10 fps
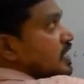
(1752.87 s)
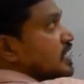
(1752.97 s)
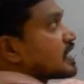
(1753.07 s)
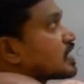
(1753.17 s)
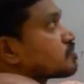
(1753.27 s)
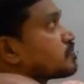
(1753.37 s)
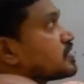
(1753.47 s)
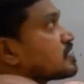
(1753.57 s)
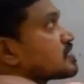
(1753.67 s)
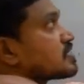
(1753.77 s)
it has
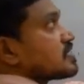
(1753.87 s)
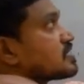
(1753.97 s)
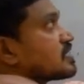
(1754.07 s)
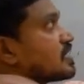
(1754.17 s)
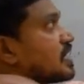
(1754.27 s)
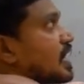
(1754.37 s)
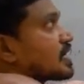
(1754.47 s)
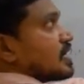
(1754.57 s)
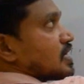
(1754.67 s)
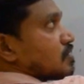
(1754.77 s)
pierced this
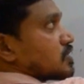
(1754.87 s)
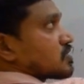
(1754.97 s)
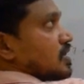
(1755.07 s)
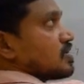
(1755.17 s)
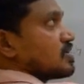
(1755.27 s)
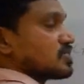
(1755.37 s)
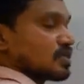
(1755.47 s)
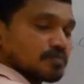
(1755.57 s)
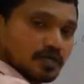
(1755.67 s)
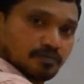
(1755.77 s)
lateral intermuscular
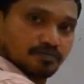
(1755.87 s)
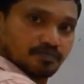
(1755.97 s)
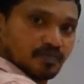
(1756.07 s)
septum.